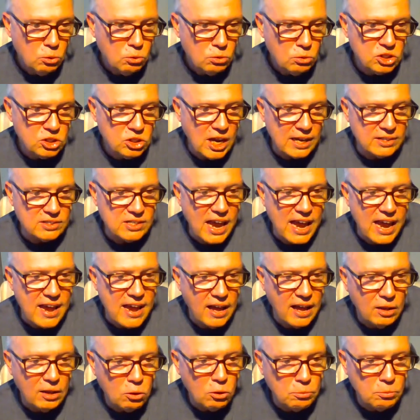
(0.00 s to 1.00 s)
Cool Jazz.
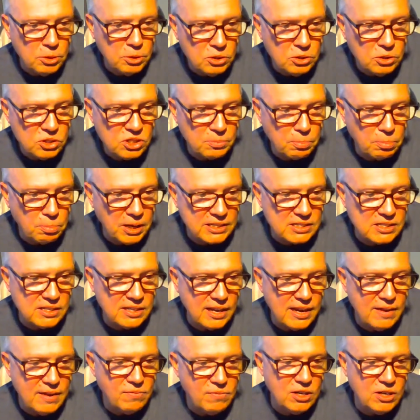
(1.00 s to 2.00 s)
Hey, hello, Bruce.
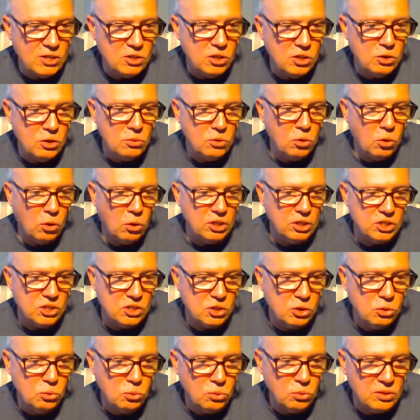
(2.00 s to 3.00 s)
Pleasant evening to you.
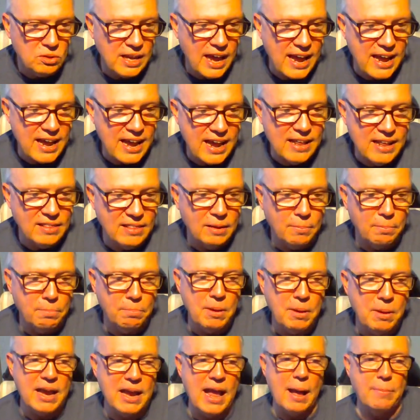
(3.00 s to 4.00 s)
Gorgeous, cool day in the
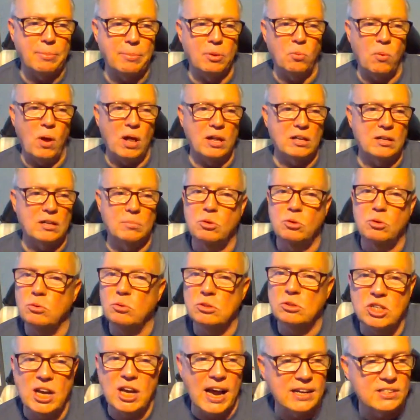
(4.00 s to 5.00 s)
Big Apple. Welcome,
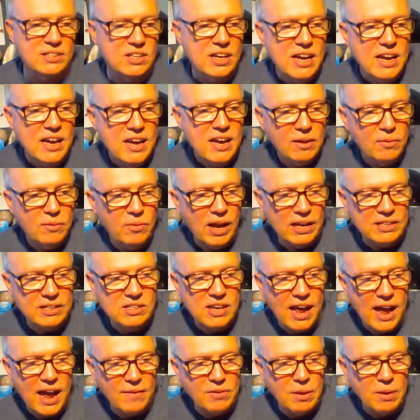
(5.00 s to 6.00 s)
Cool Jazz.
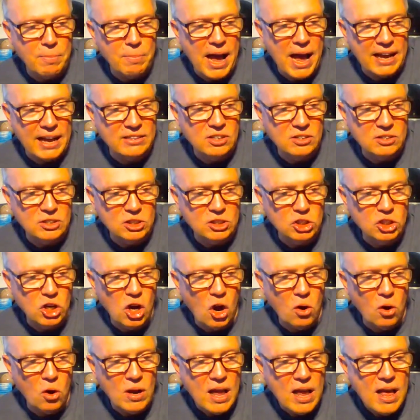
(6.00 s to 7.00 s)
Nice to have you back to the
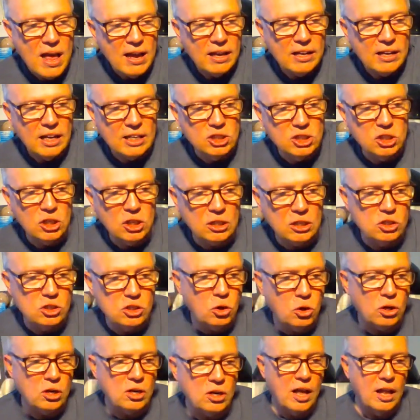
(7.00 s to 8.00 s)
show. Charles
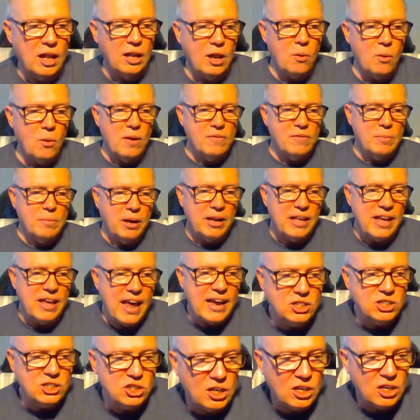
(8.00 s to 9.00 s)
Jordan, hello, everybody.
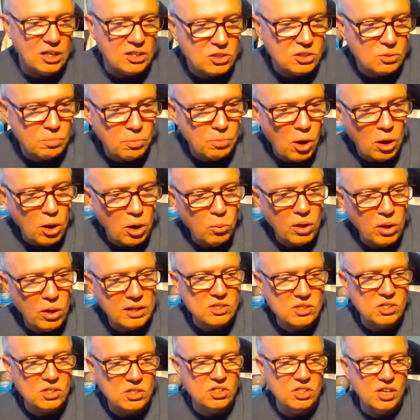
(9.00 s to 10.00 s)
Hey, Charles. Paul
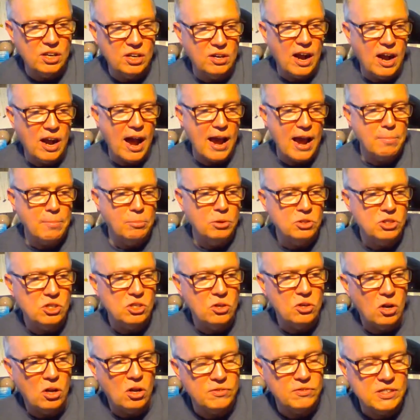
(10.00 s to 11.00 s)
Wilgus is here. Hi, Bruce
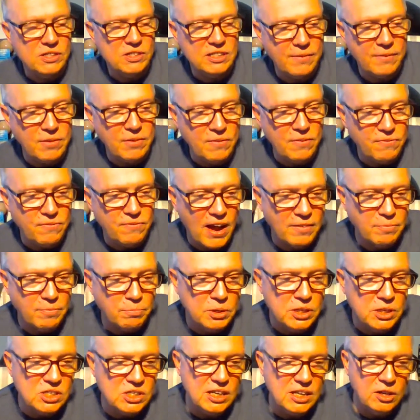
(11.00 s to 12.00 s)
and all. 75
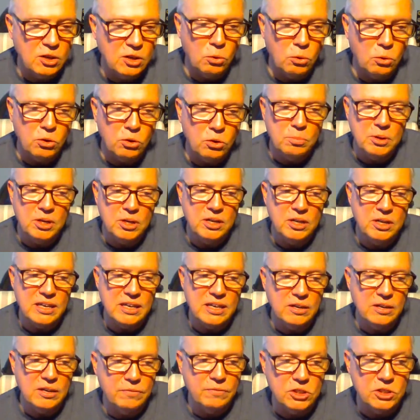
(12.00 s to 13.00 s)
breezy and no
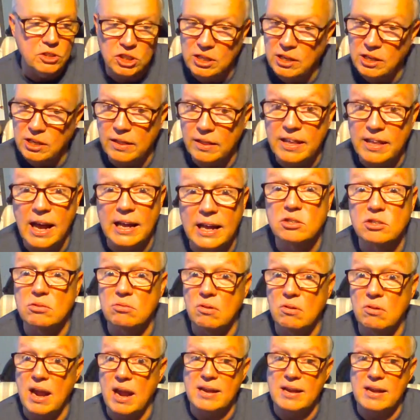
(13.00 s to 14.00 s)
humidity here in Virginia. That's
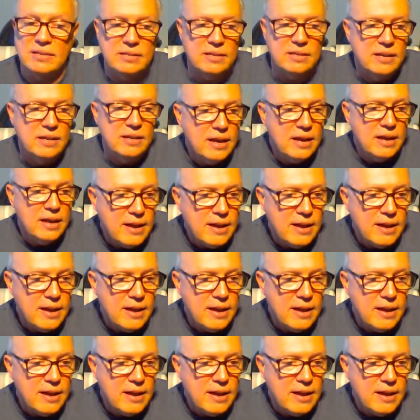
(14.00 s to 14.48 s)
great.